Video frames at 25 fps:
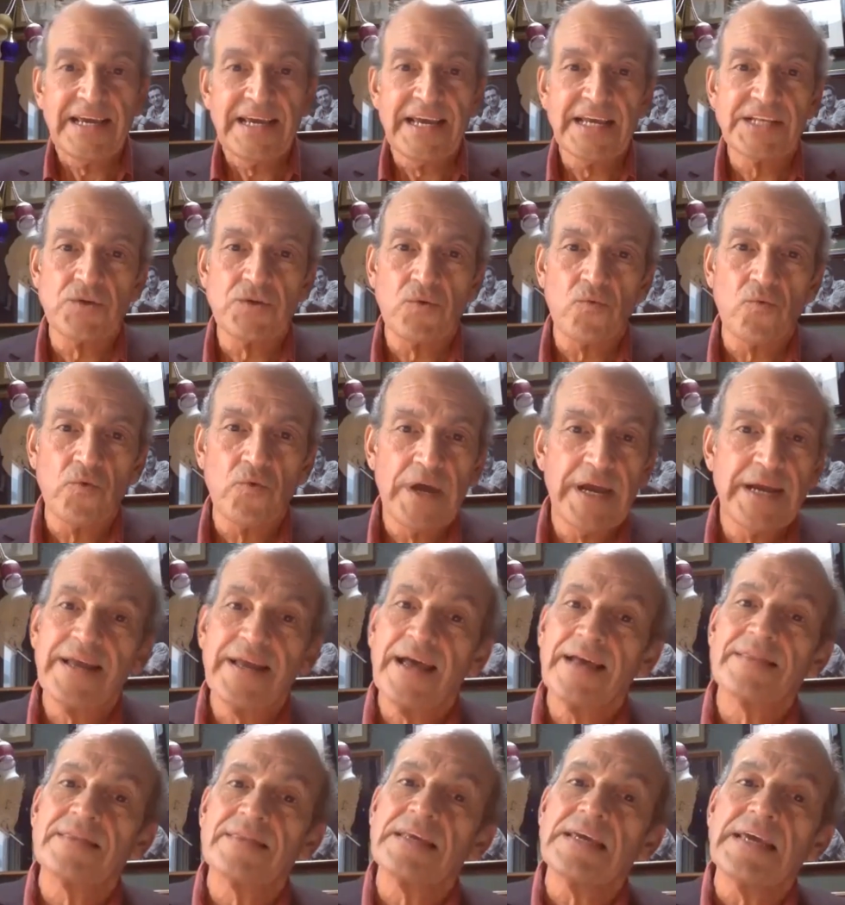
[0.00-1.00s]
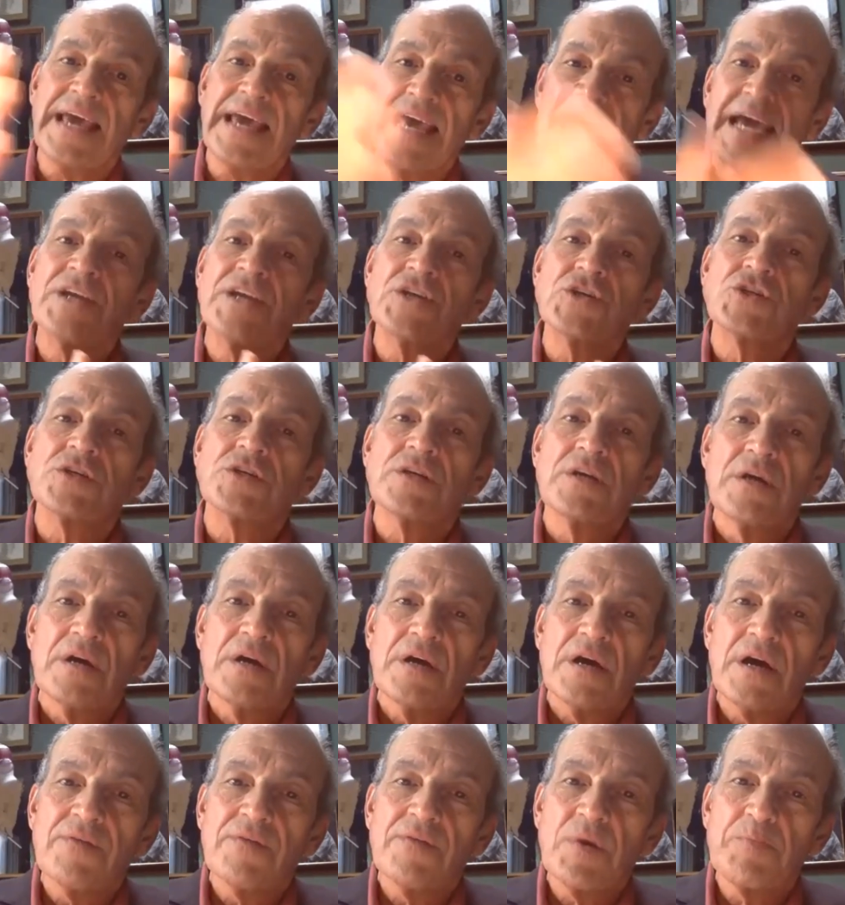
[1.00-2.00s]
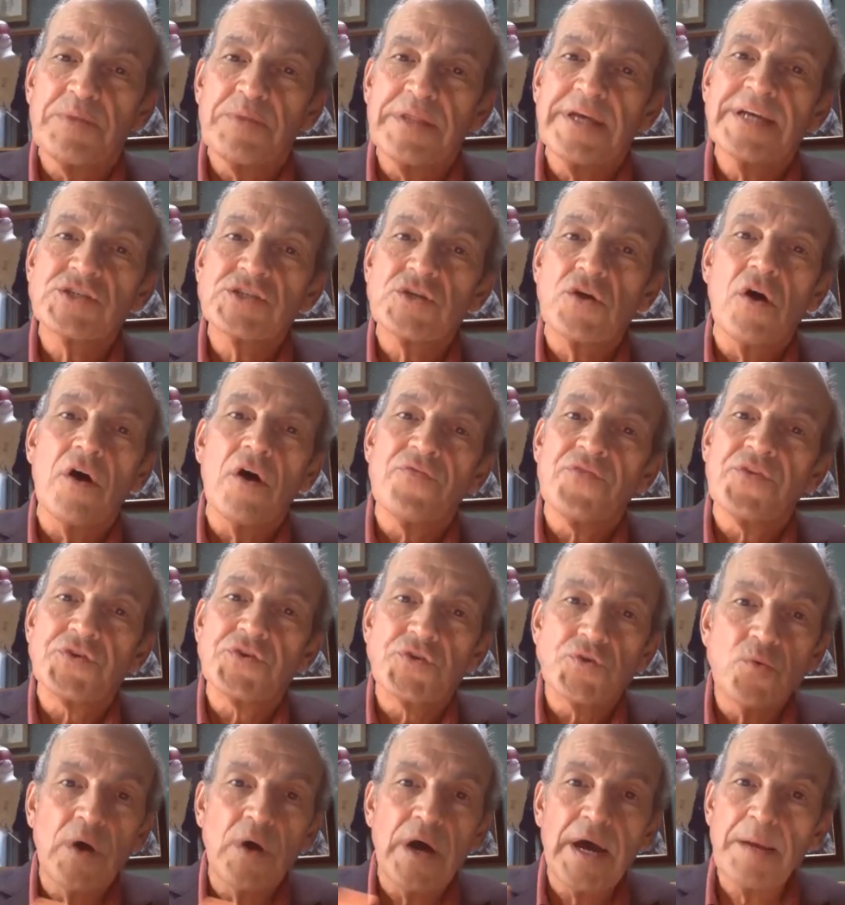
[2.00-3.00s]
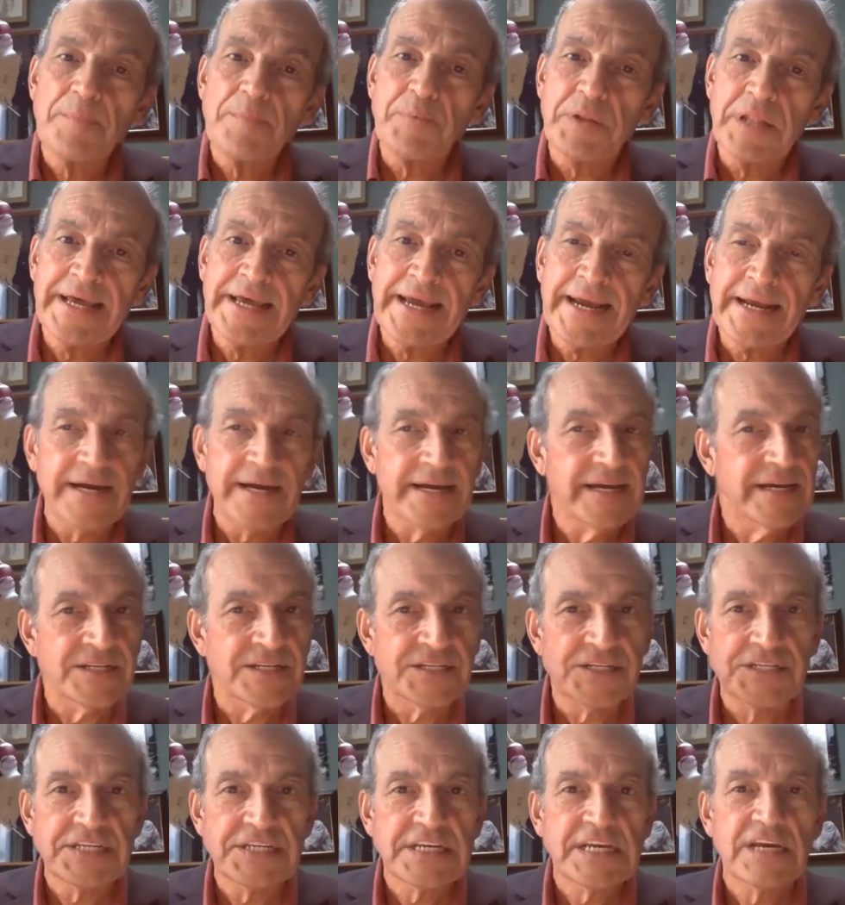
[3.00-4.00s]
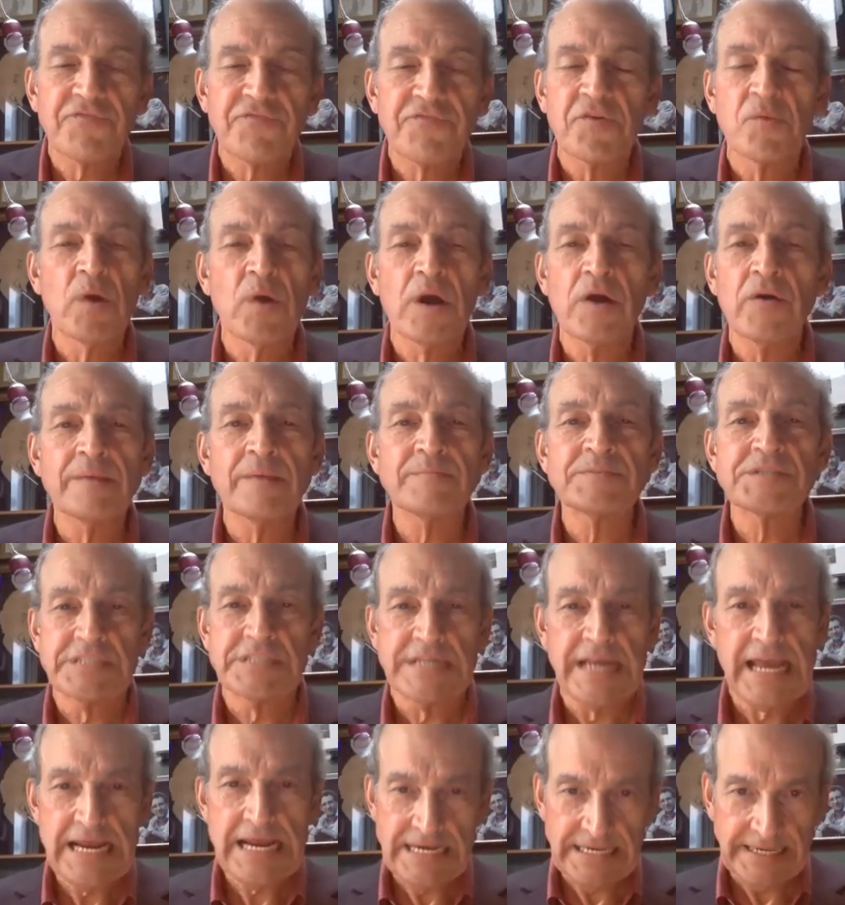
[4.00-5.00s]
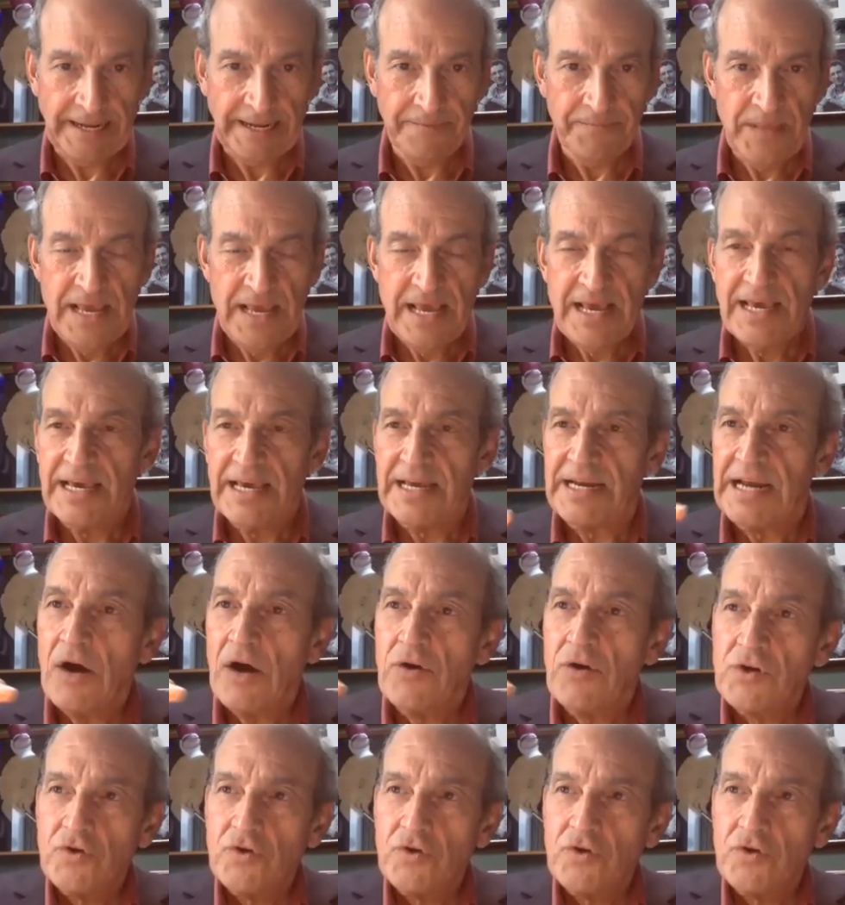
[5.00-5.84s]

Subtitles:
It's right at the edge of a place called the Douai Plain. I can see it from where I'm standing. And out